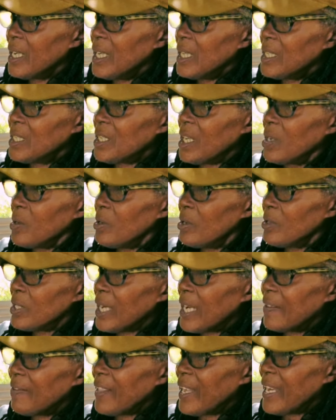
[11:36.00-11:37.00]
So
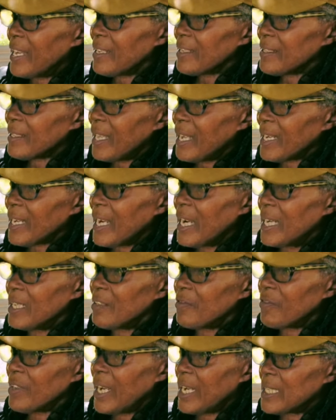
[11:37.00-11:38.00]
that kind
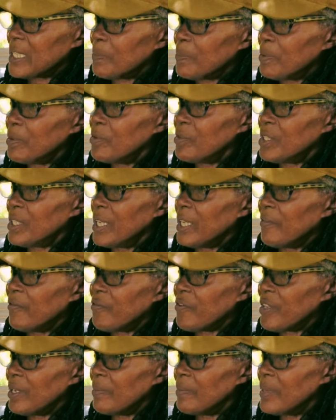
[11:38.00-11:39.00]
of catapulted
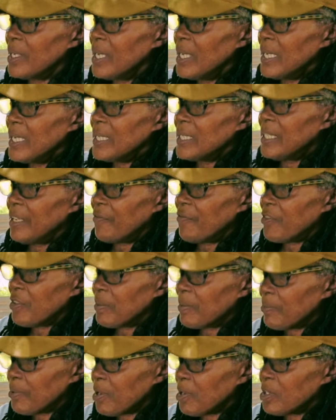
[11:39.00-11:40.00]
from
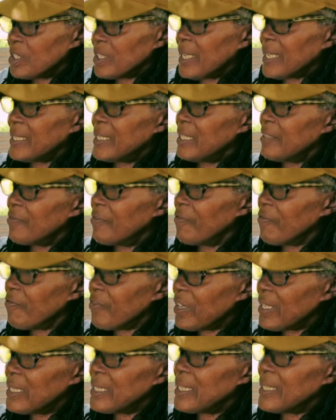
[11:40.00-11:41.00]
different projects, different
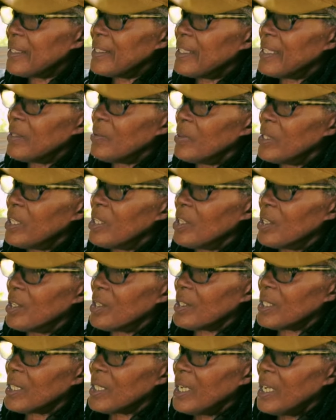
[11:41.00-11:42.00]
funding that we
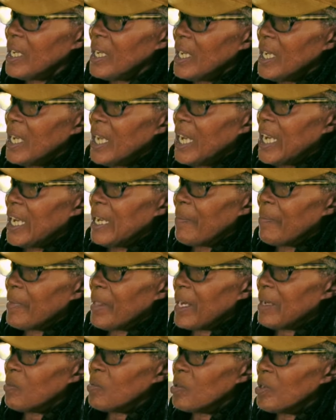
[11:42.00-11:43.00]
got,
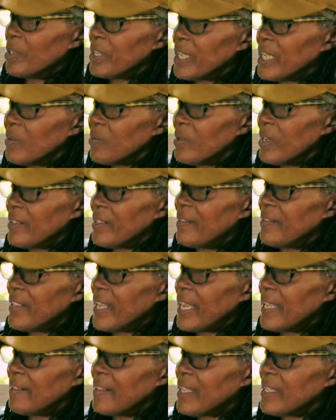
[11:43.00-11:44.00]
and working with. And
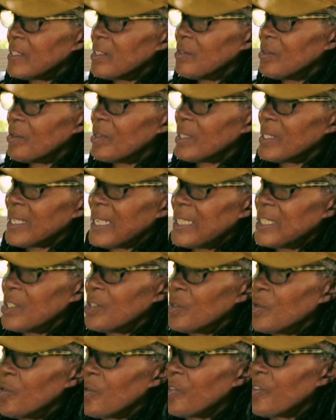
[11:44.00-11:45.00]
then there's an organisation called